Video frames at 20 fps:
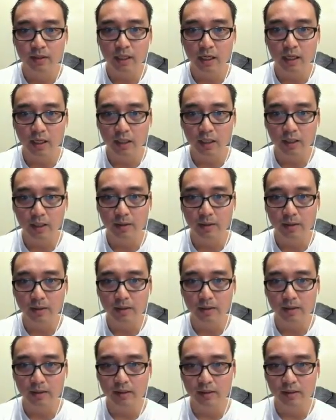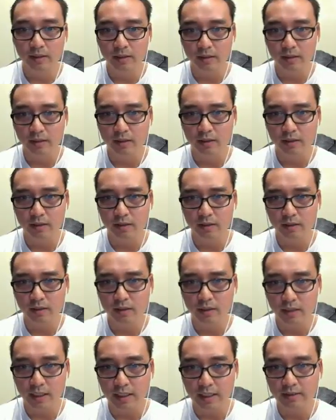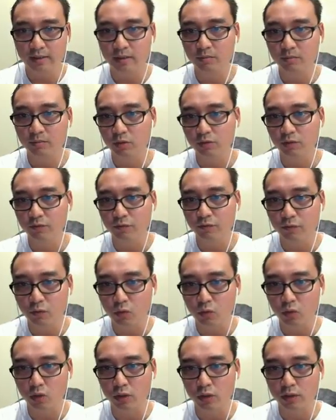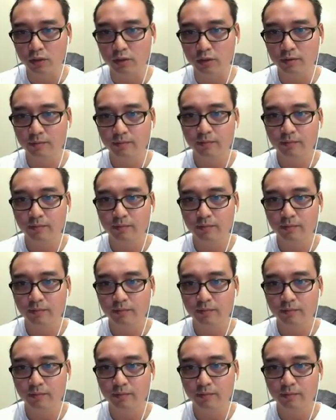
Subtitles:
The class number 4,